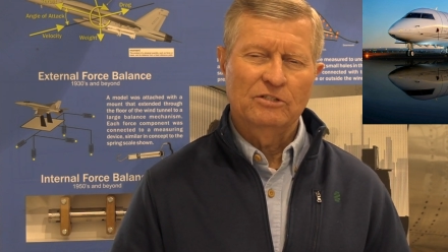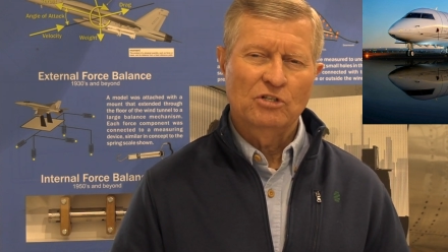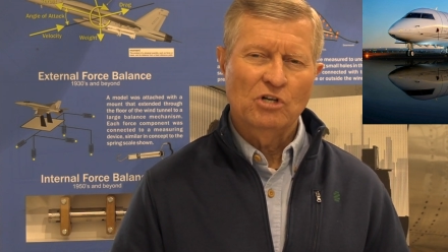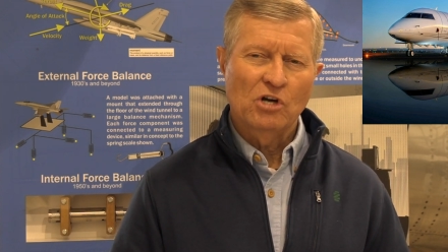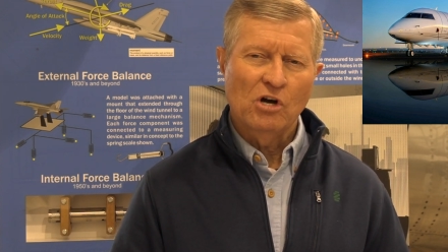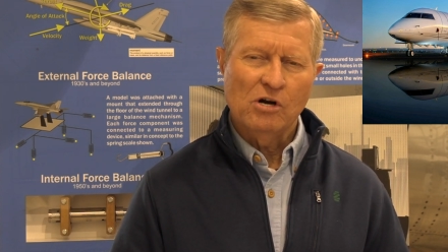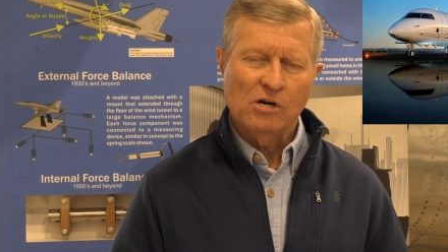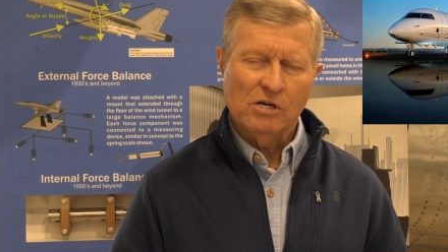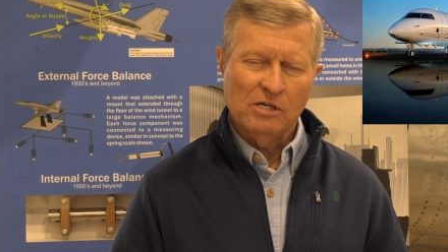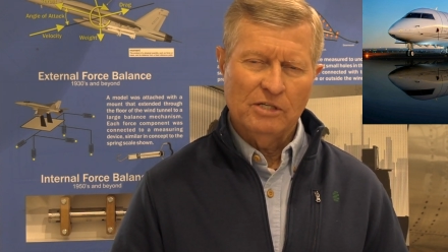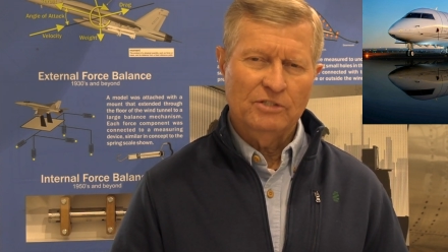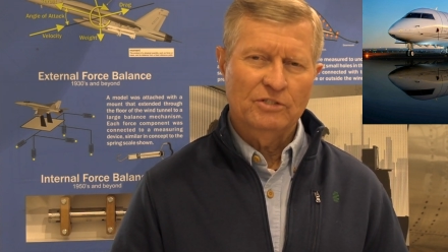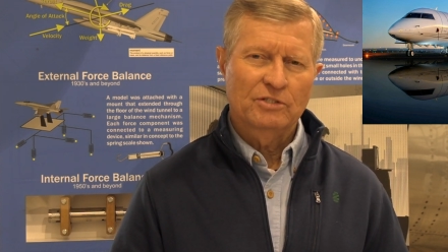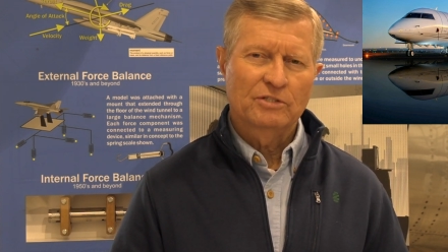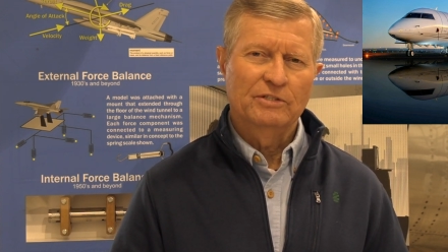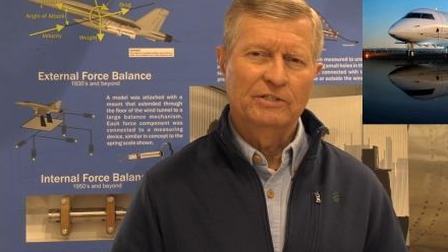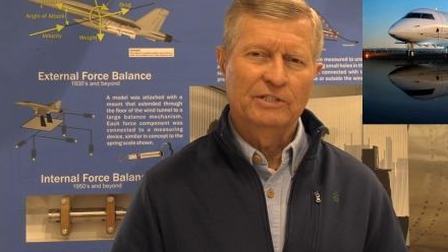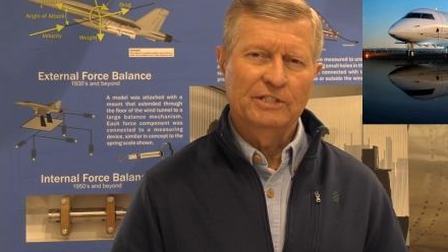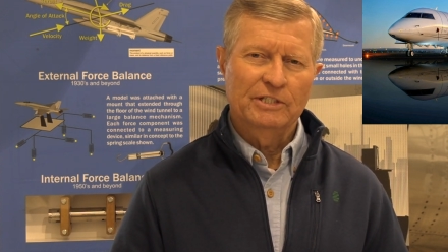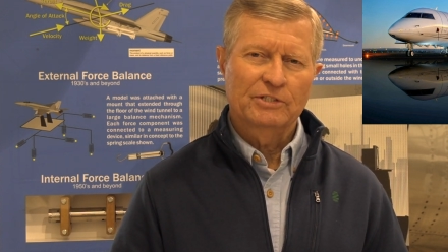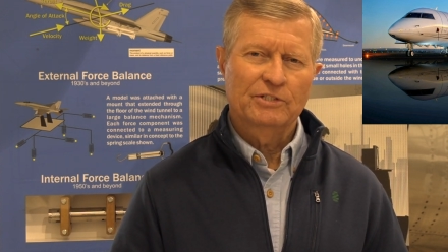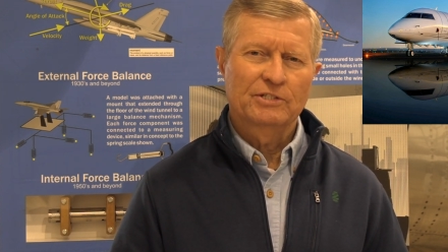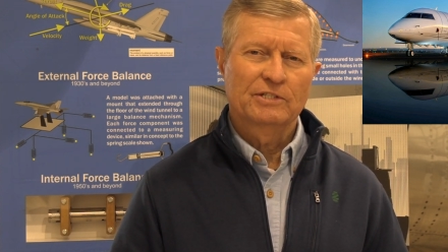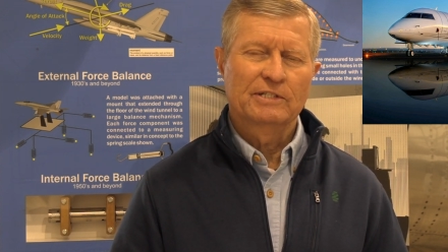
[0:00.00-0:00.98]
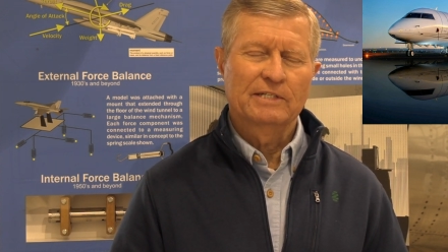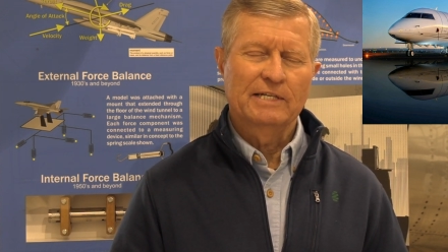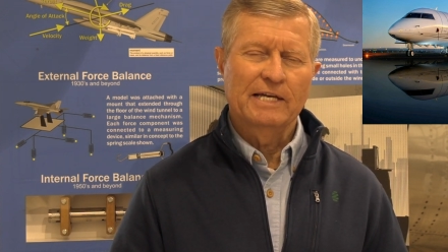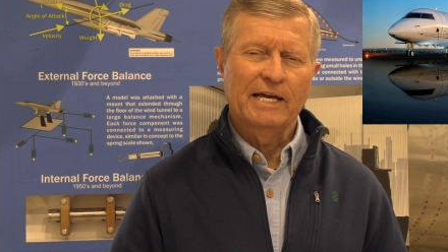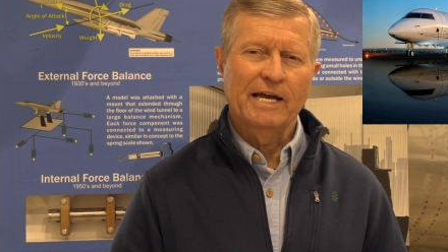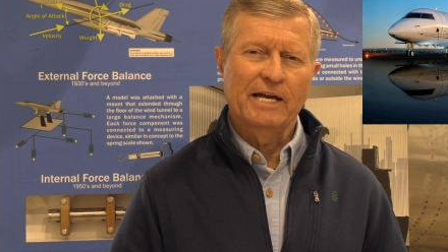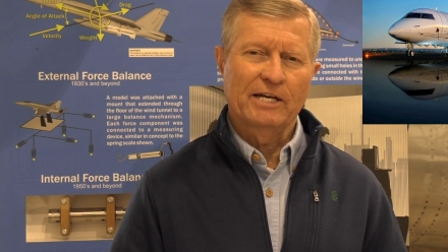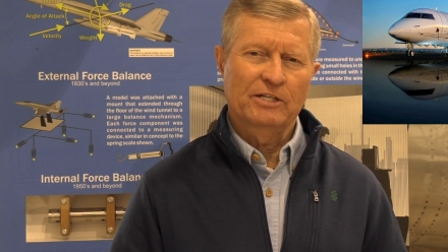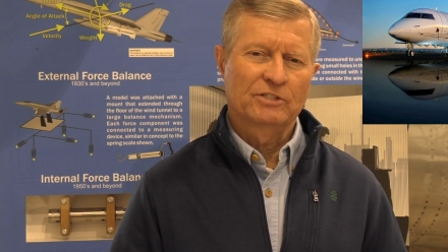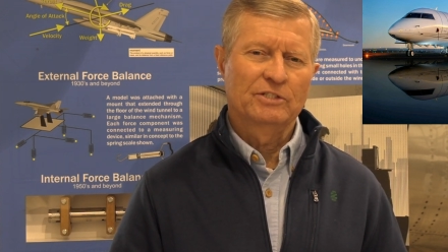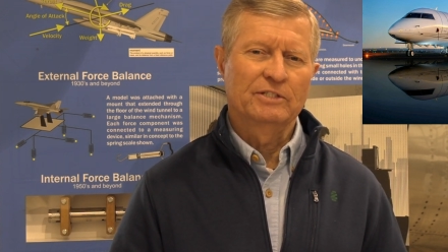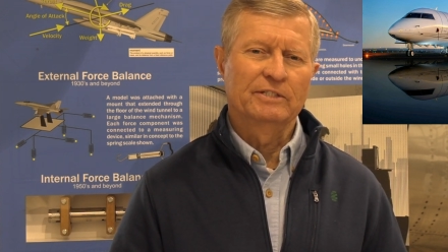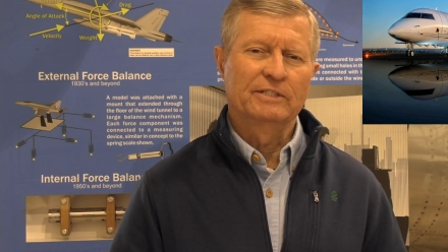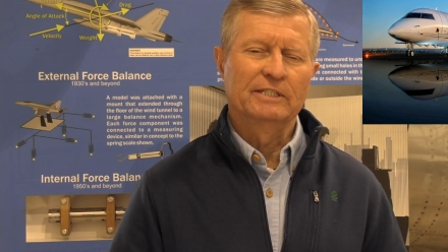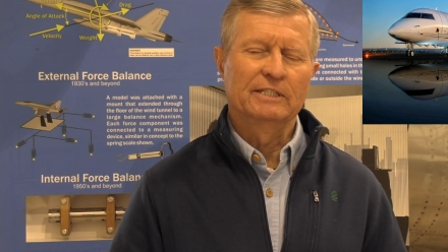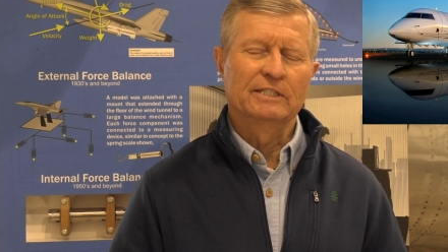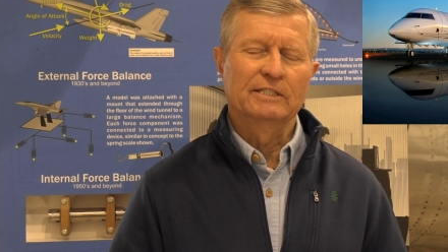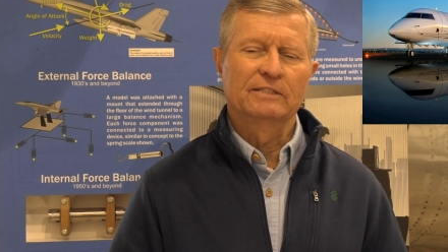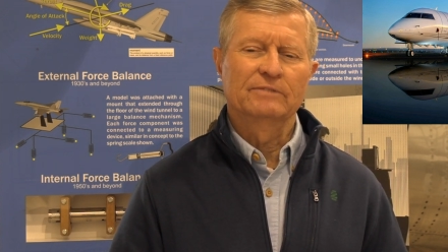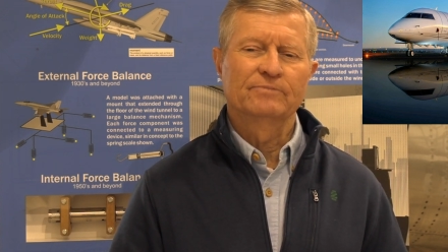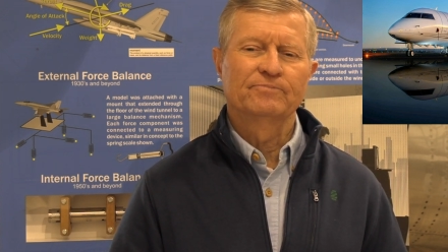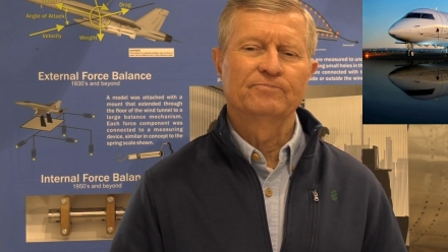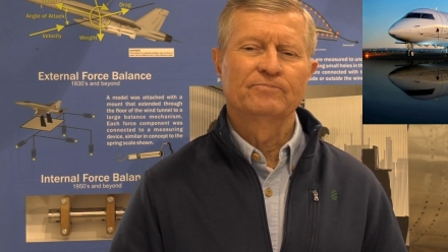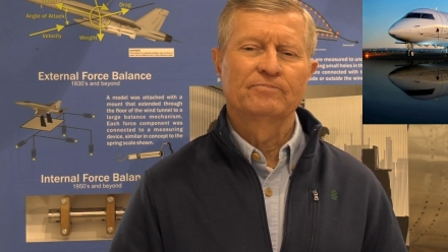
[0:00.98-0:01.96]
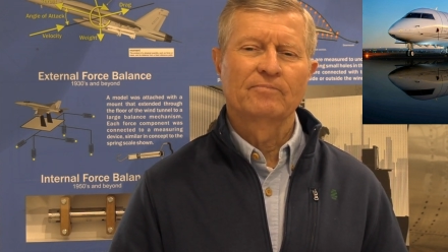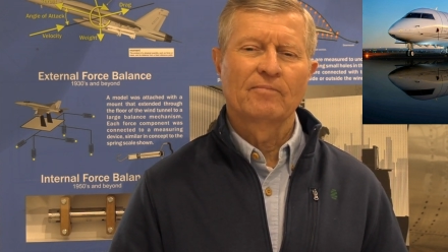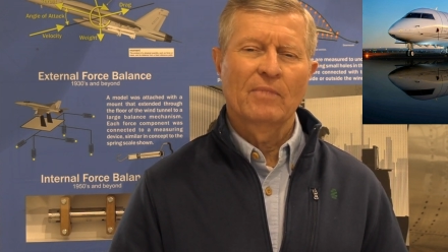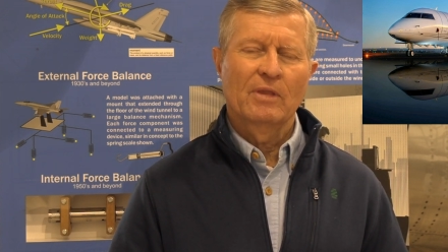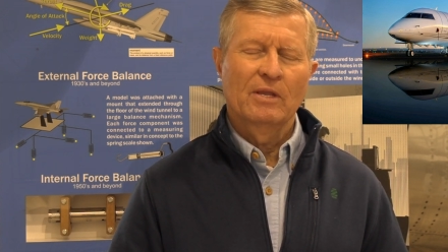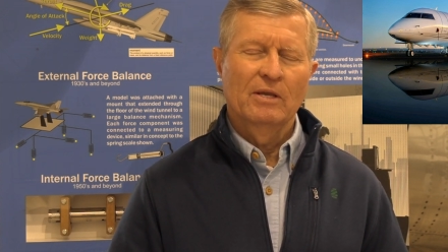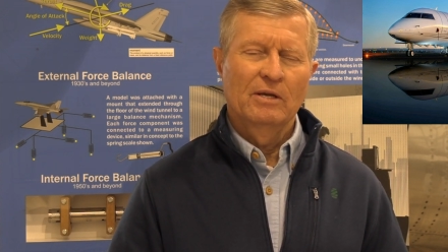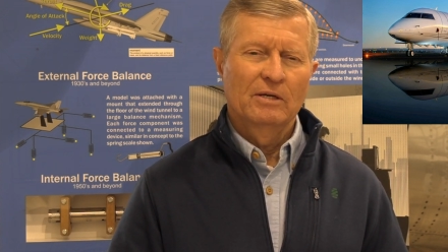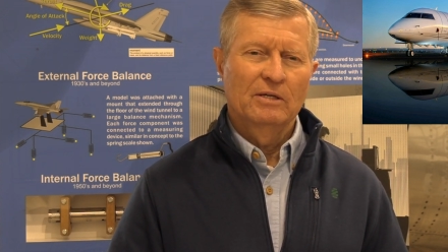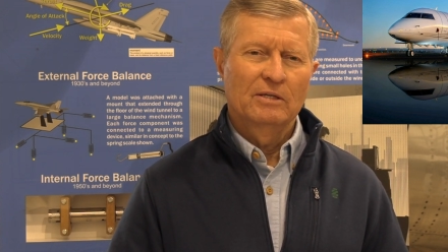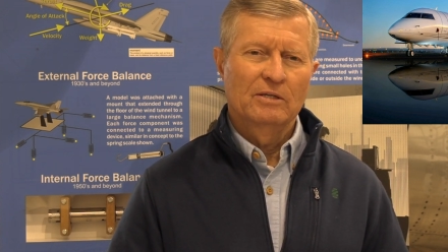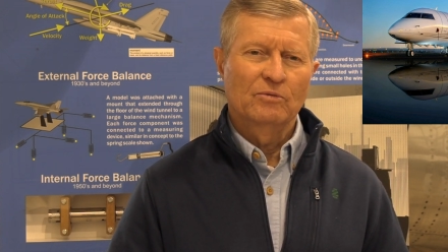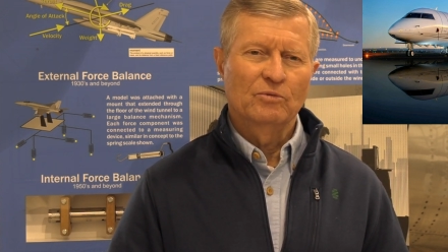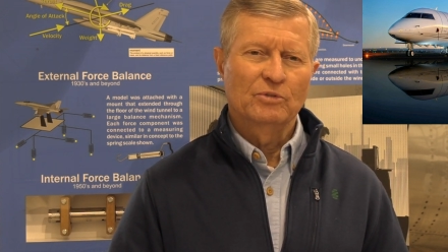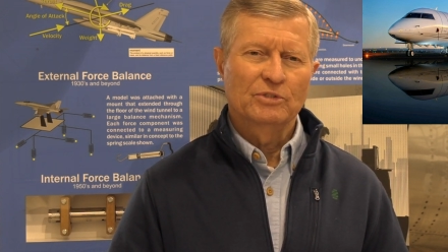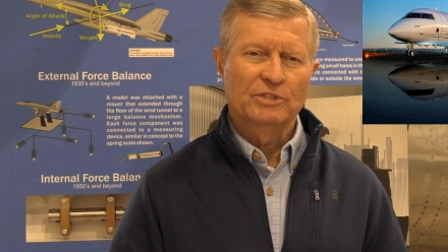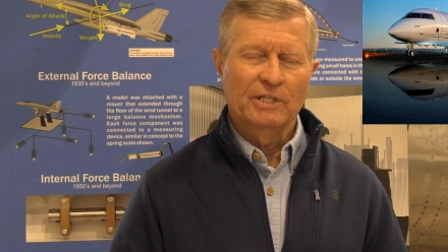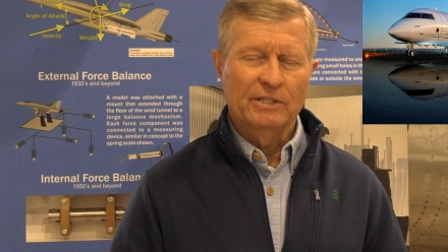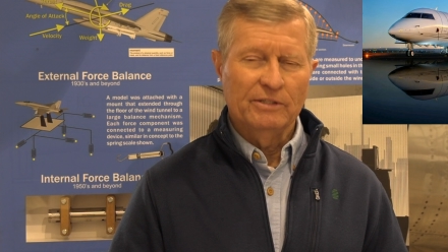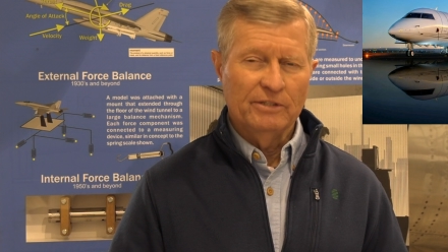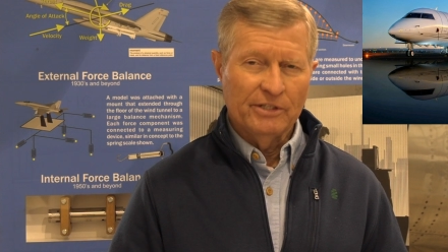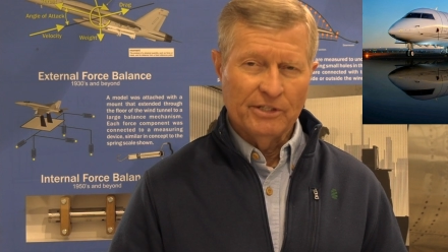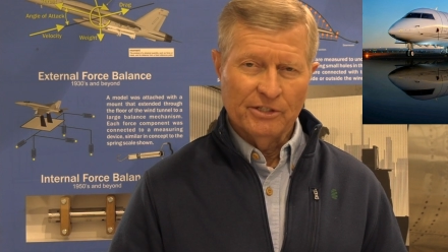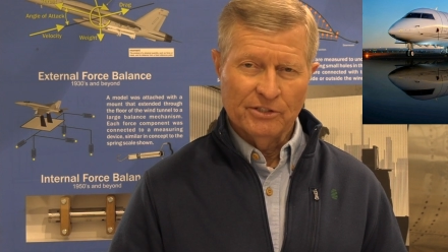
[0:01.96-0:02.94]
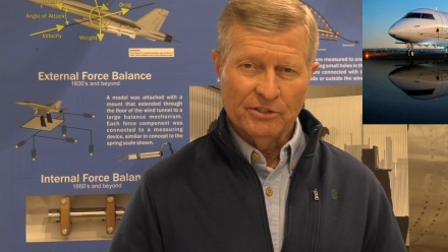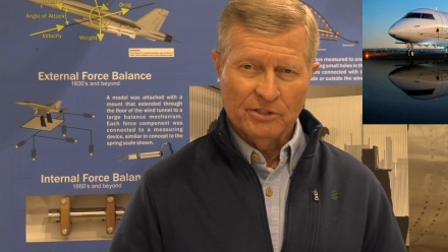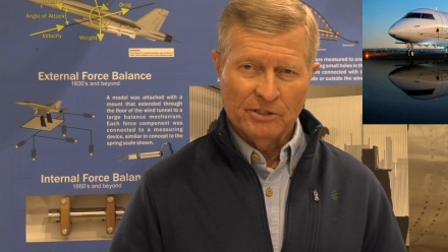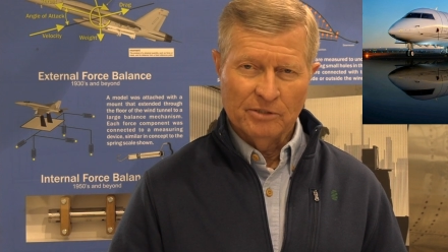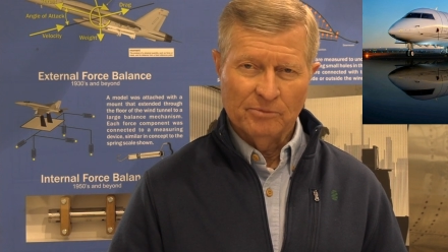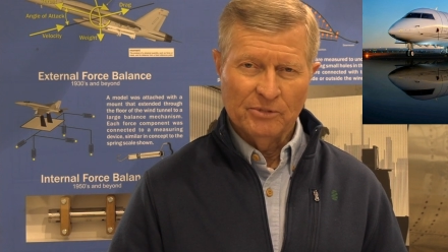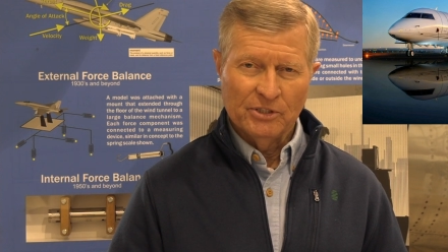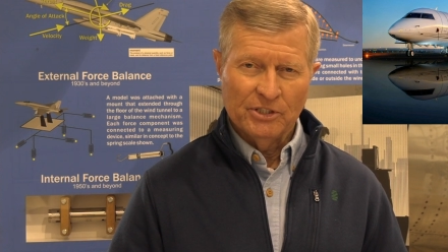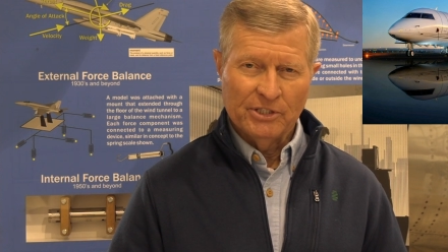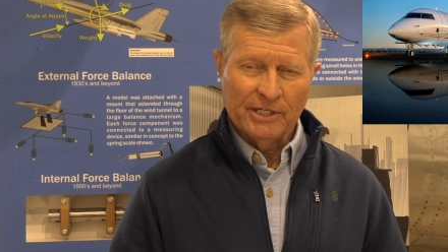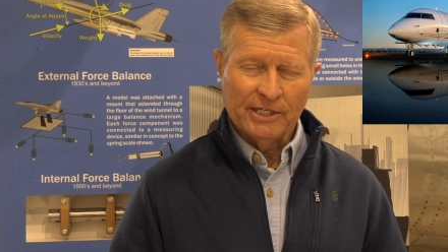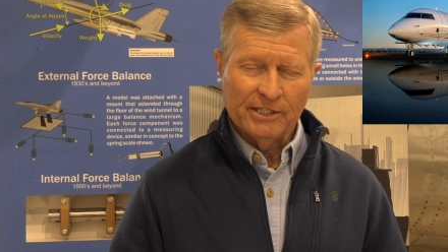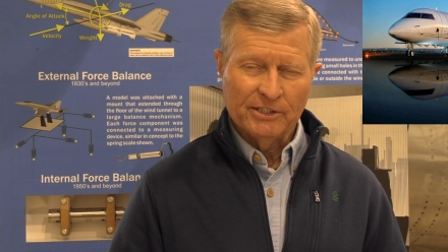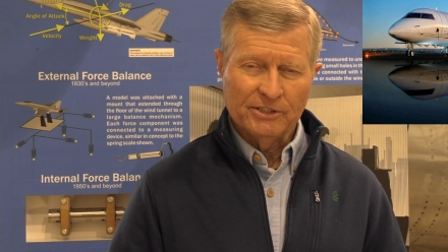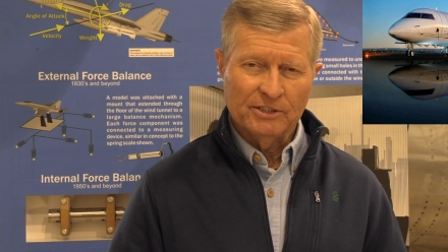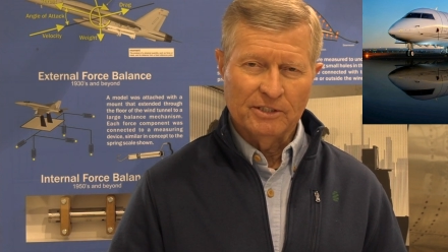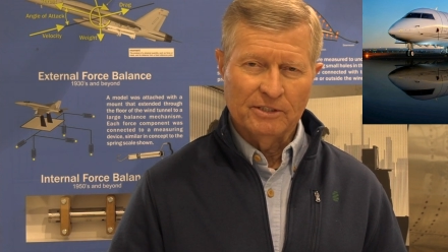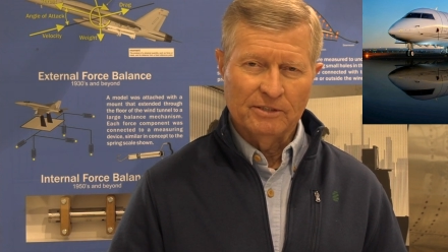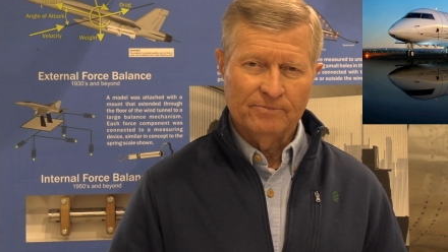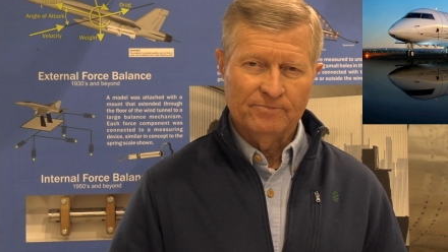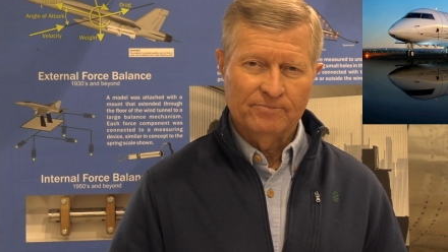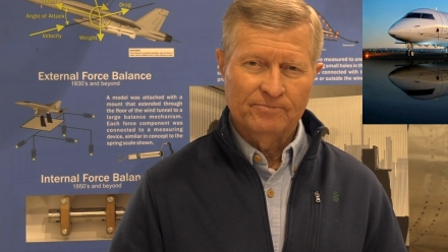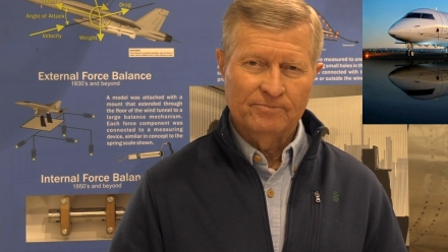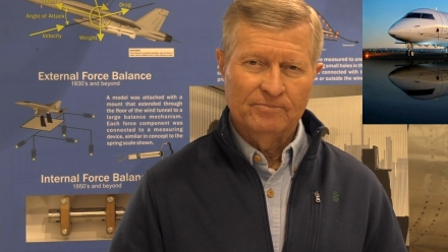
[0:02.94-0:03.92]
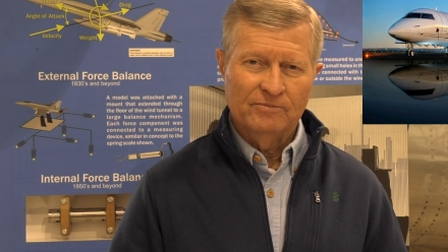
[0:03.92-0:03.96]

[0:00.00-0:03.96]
caused this accident was in the instrumentation.